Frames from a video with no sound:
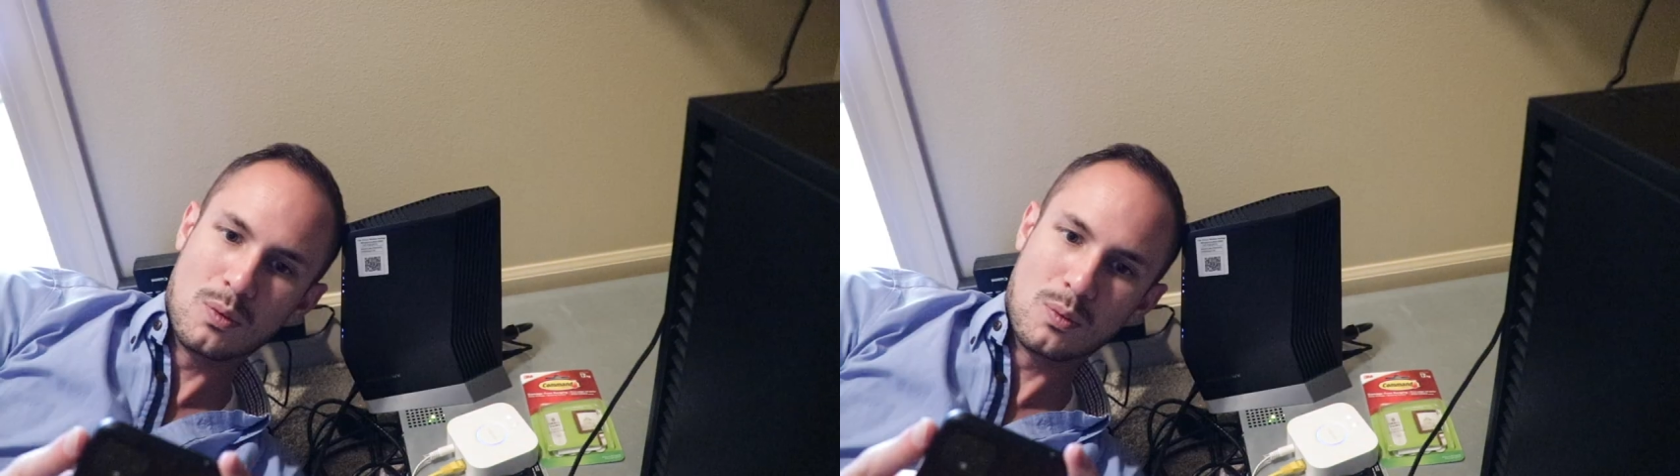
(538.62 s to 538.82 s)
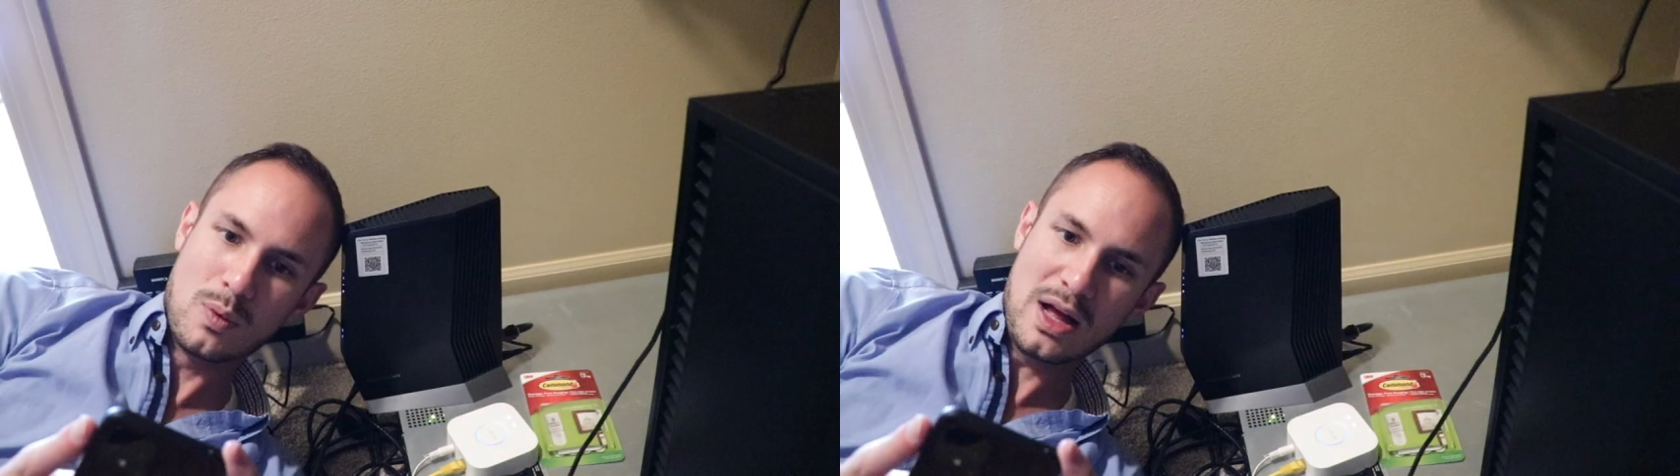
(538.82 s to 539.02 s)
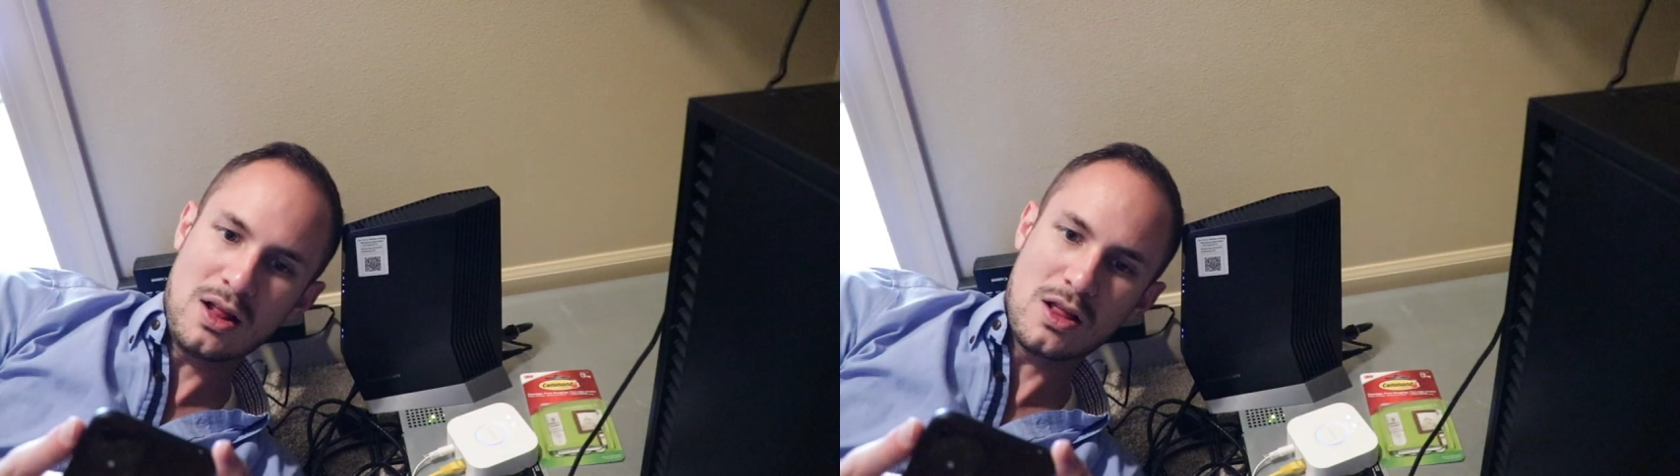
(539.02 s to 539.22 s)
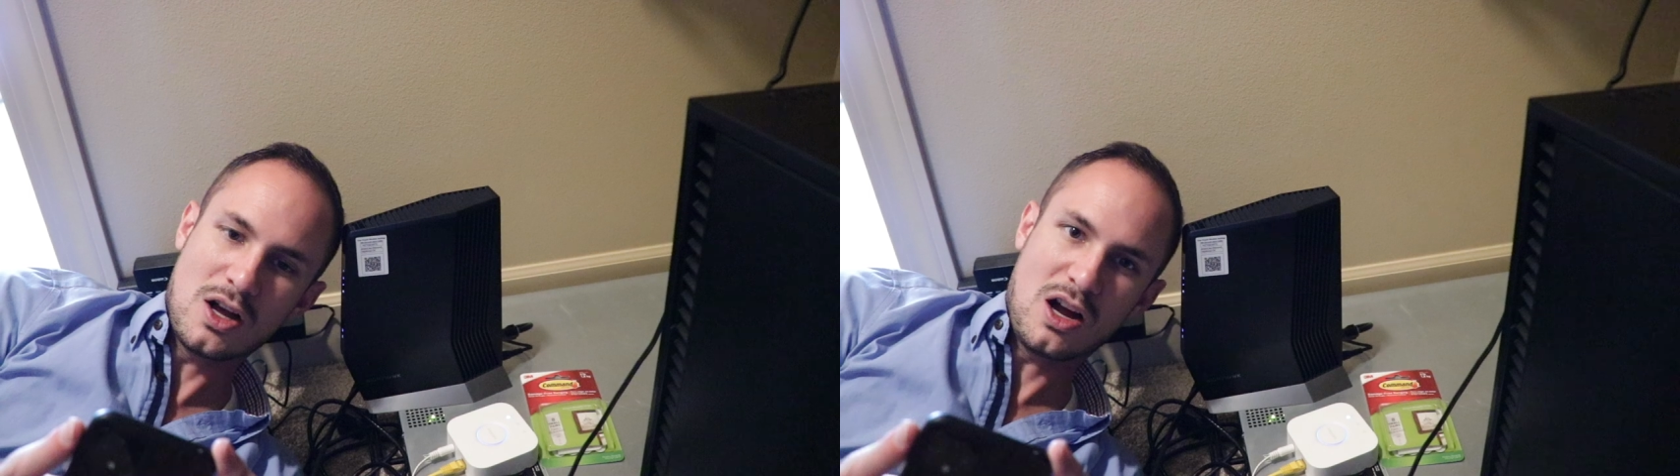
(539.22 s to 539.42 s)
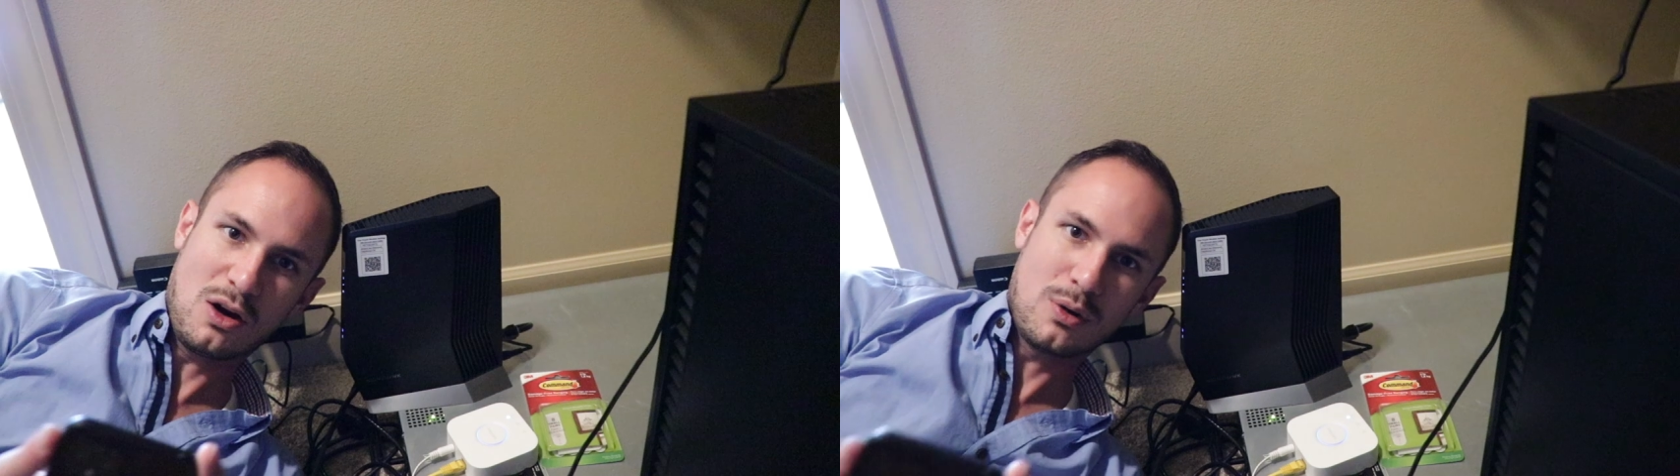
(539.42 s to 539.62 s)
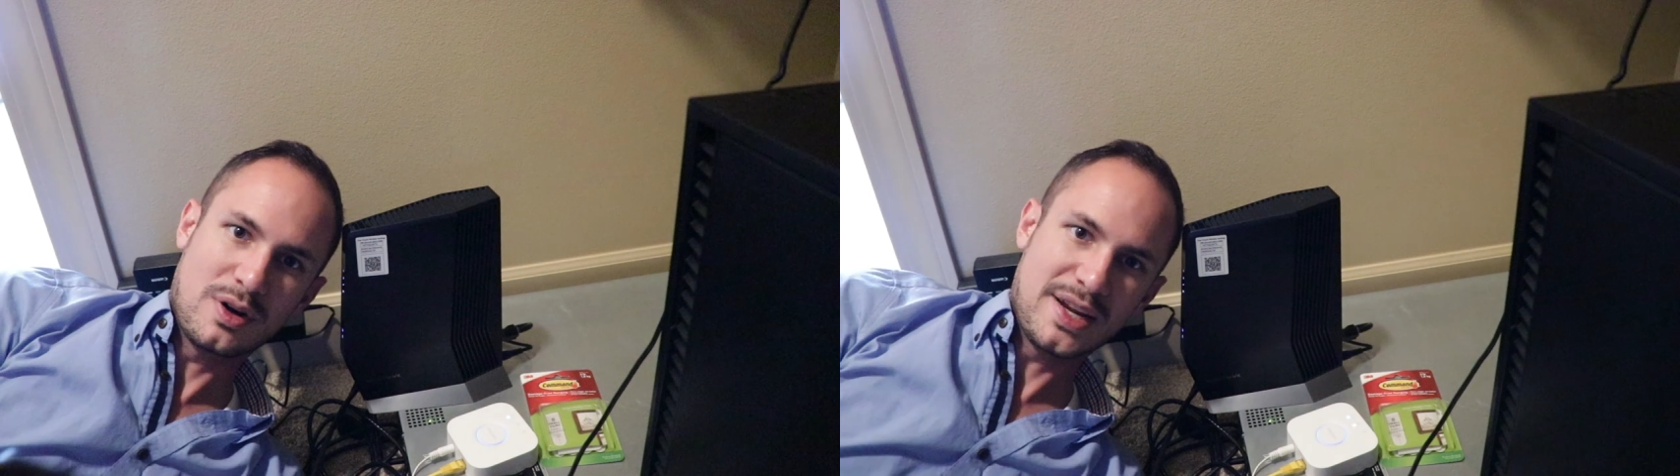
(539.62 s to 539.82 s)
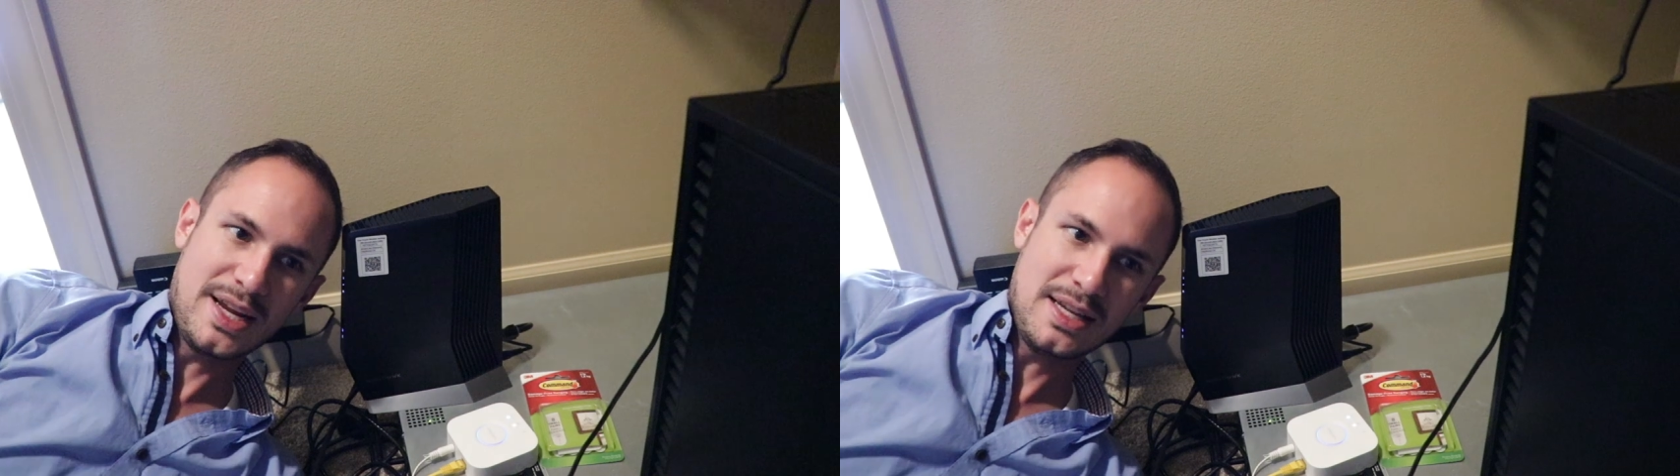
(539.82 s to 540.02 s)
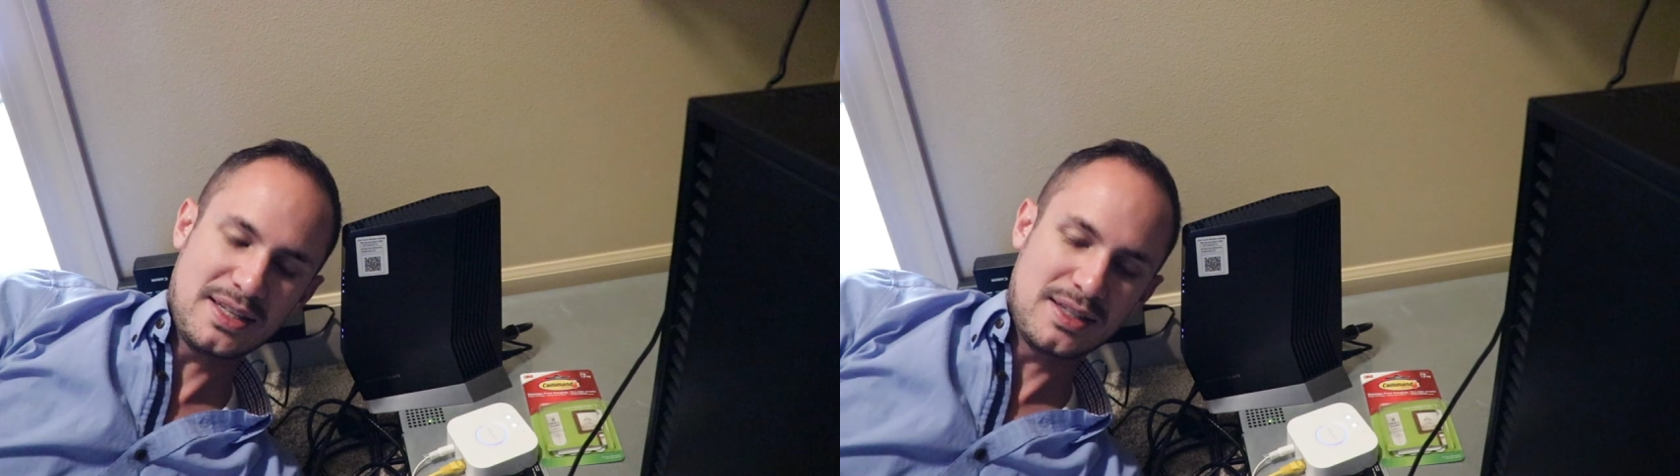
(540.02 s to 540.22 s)
Well, our
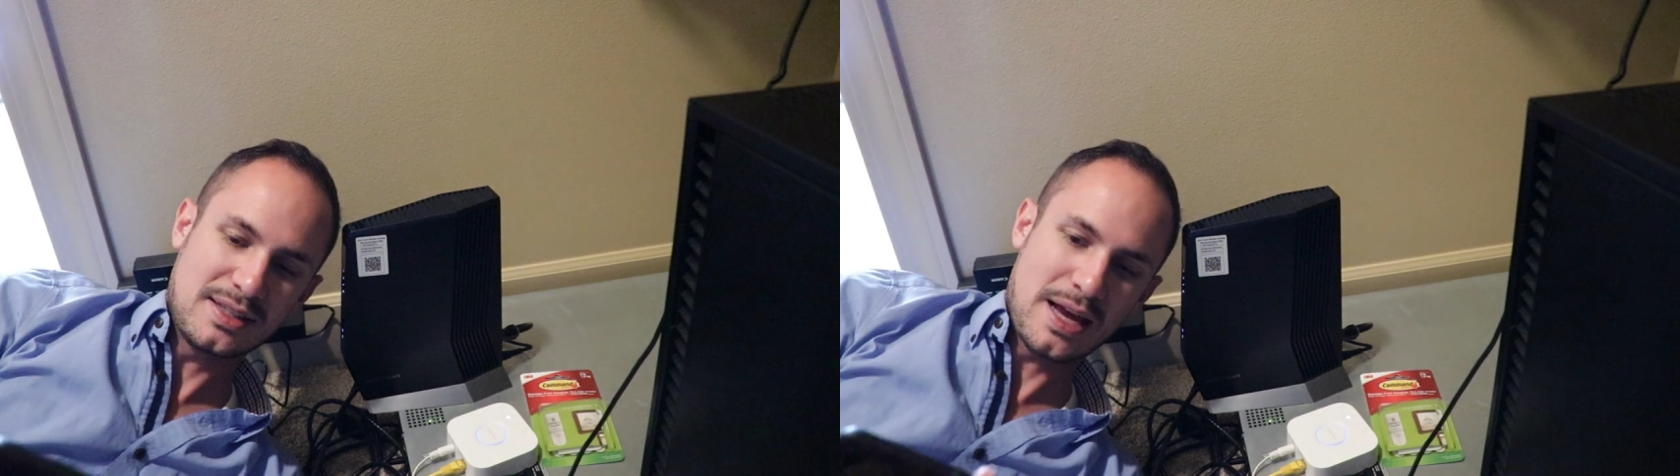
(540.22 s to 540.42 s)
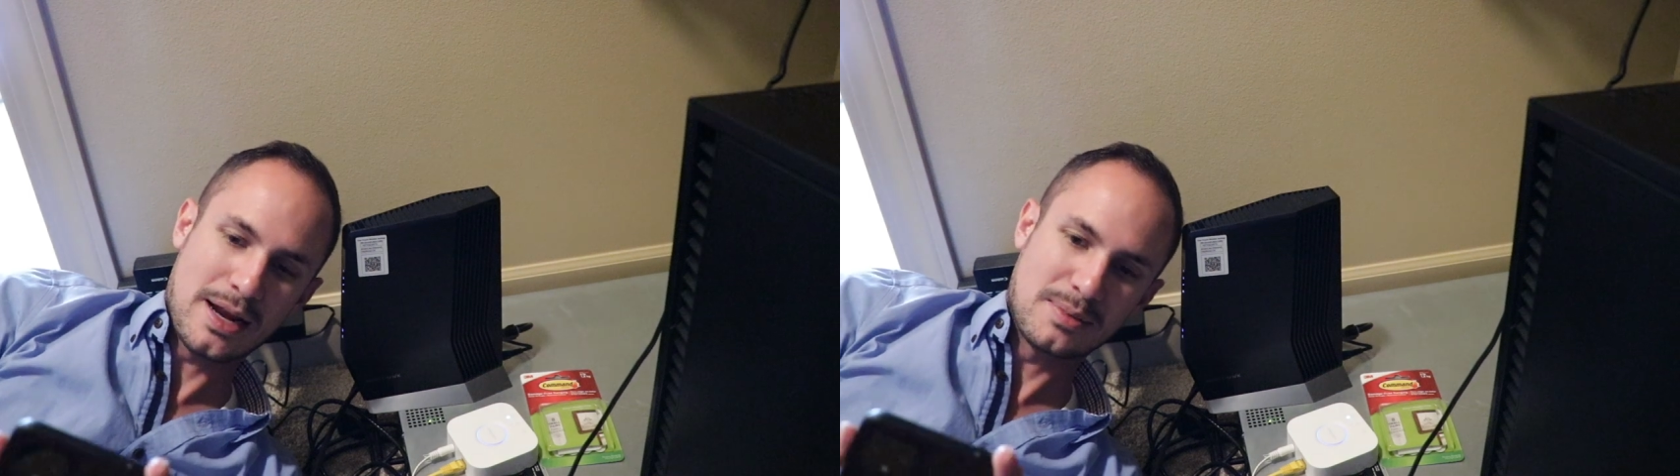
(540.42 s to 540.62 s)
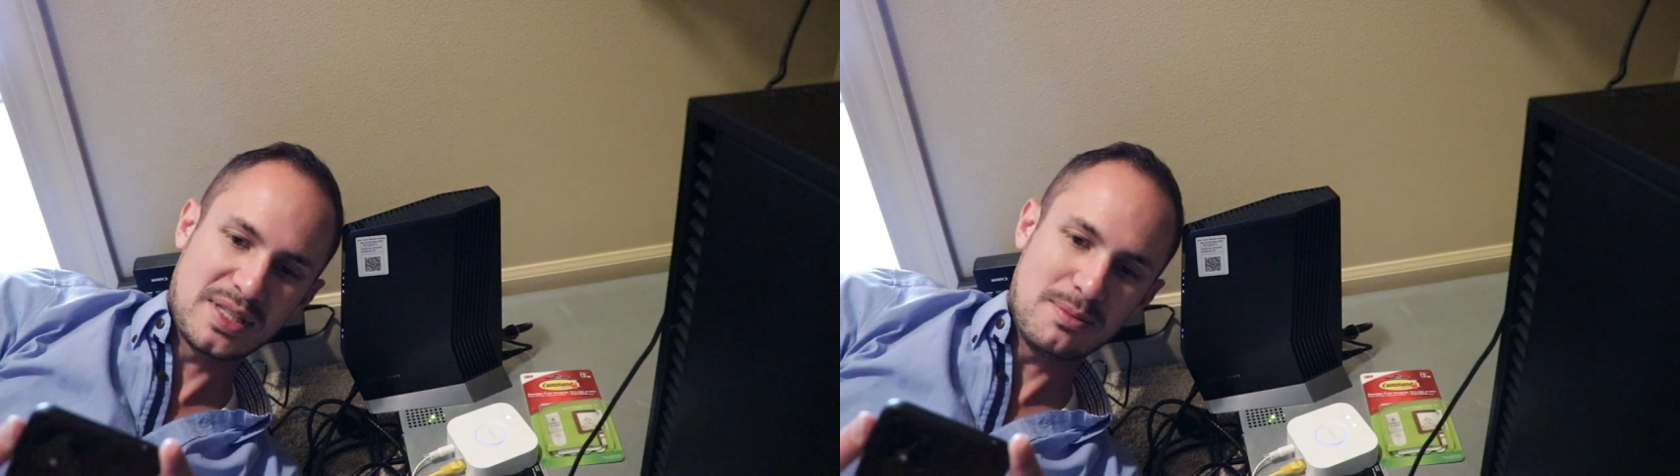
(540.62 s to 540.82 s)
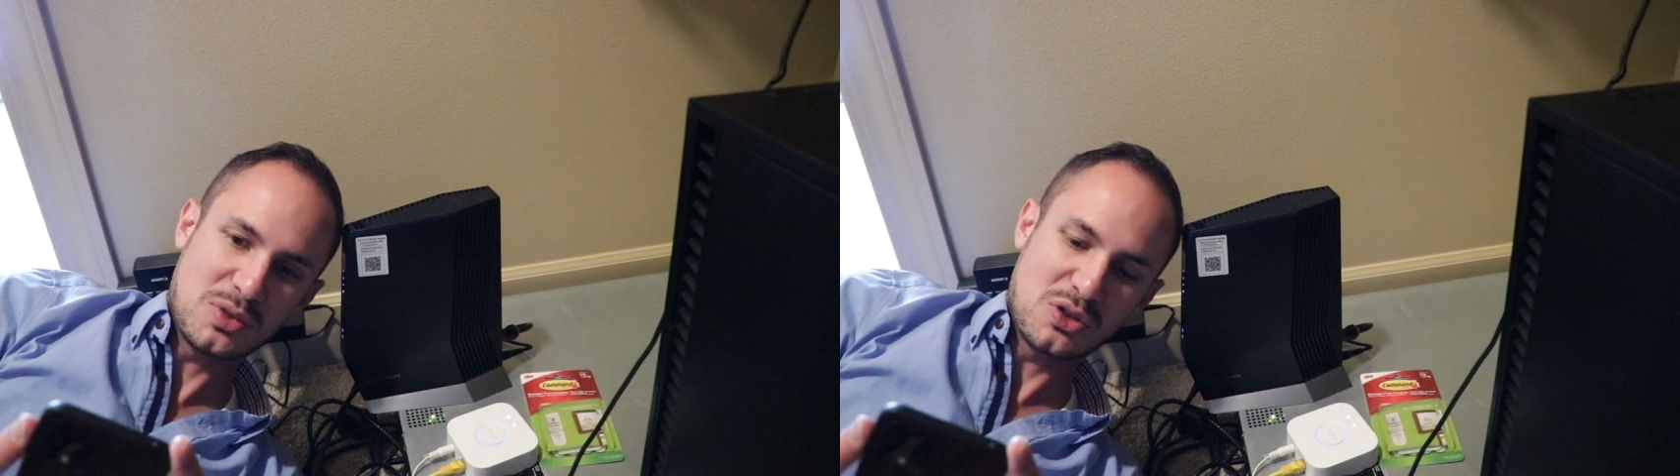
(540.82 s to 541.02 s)
easy setup seems